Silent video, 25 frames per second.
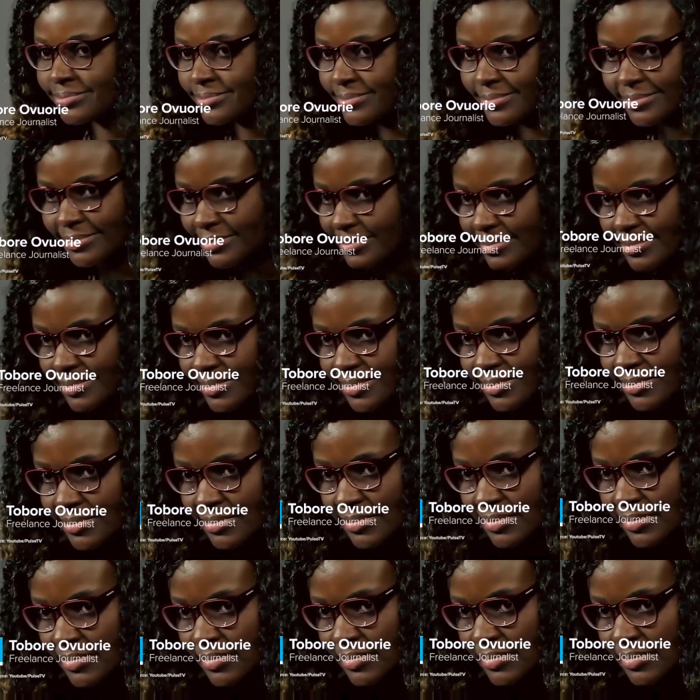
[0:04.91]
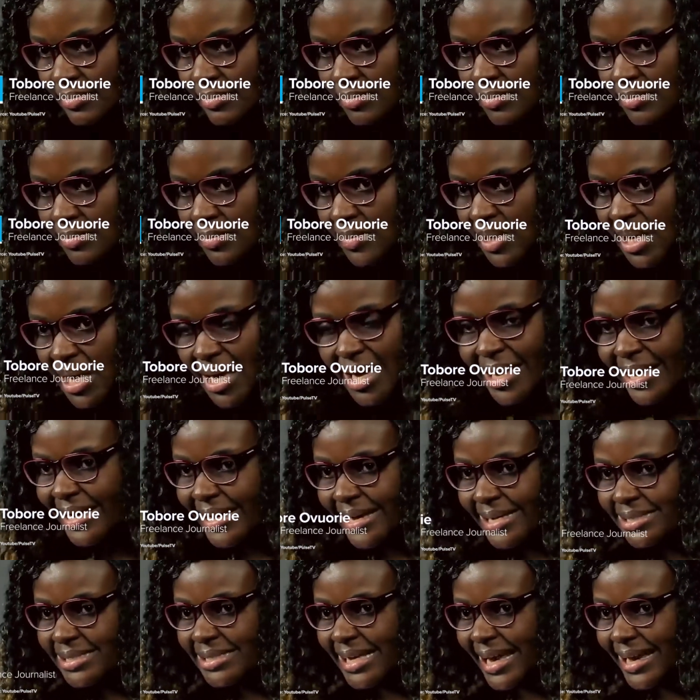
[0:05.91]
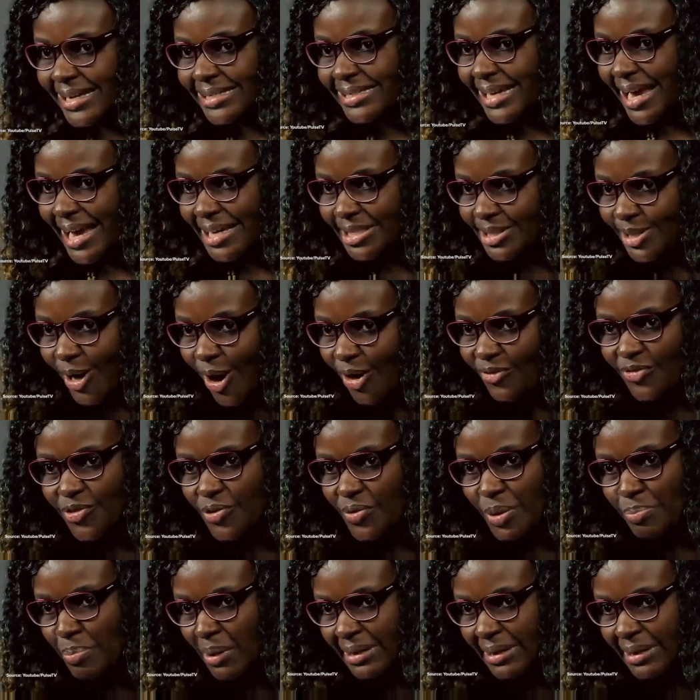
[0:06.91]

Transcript: Mm-mm. It's a case of the